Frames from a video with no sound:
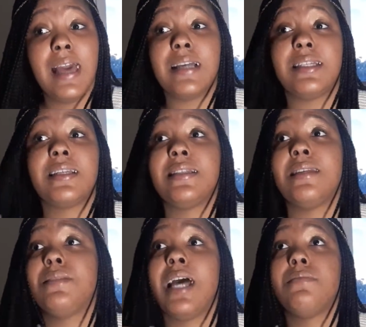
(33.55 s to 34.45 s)
Because
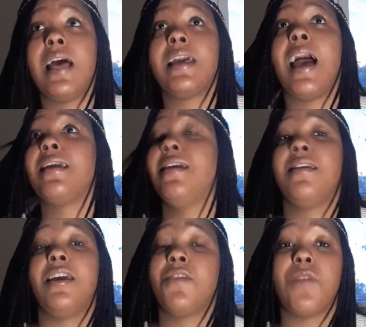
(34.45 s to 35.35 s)
sometimes I can't
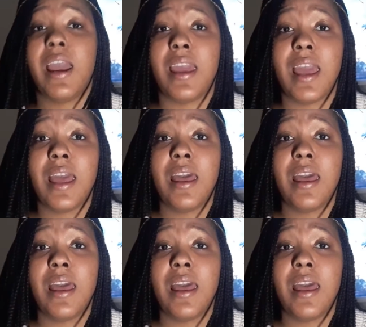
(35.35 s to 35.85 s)
get it right.